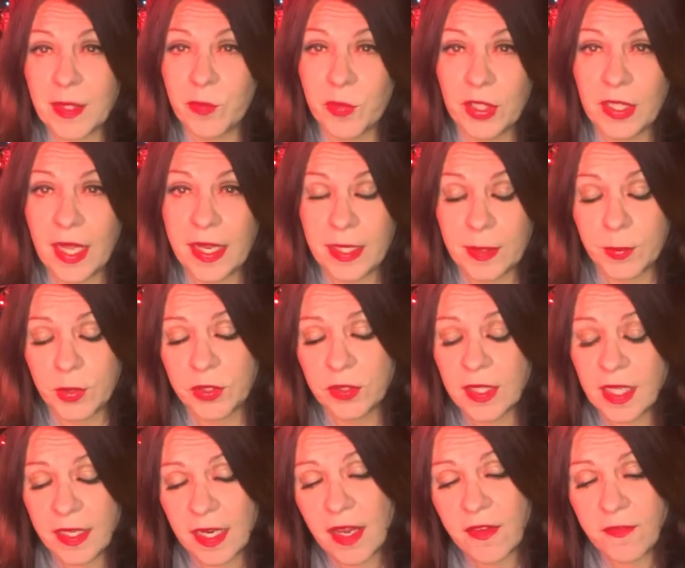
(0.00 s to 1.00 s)
relatable.
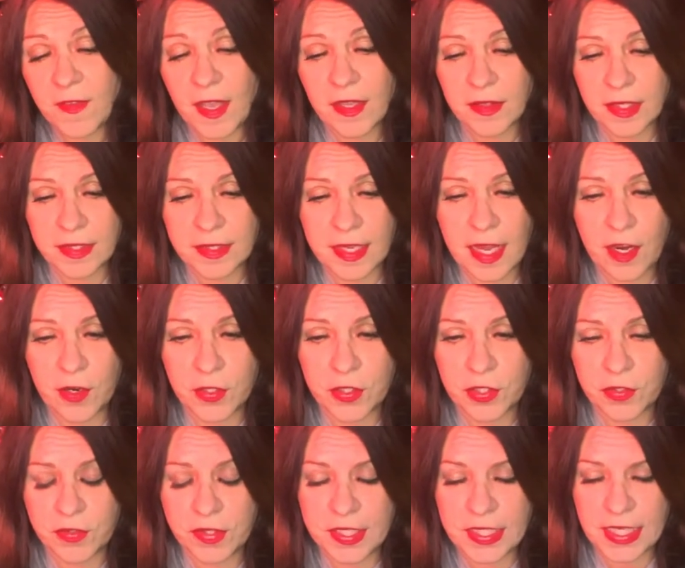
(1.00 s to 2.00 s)
And I found these
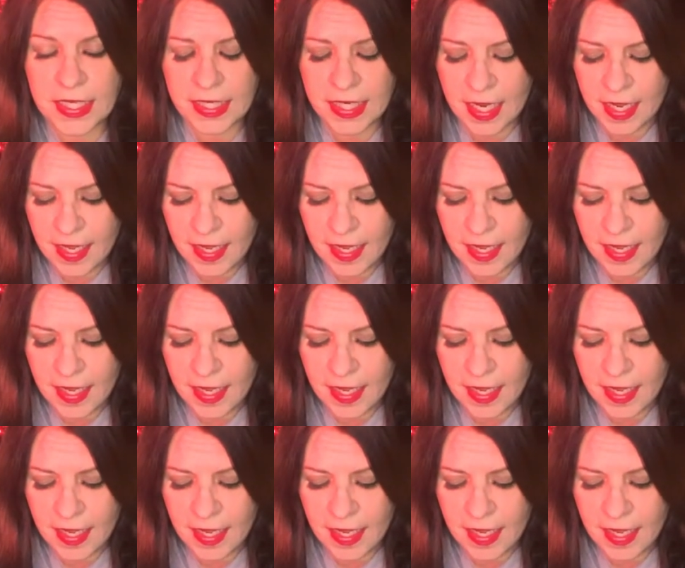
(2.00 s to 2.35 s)
characters did.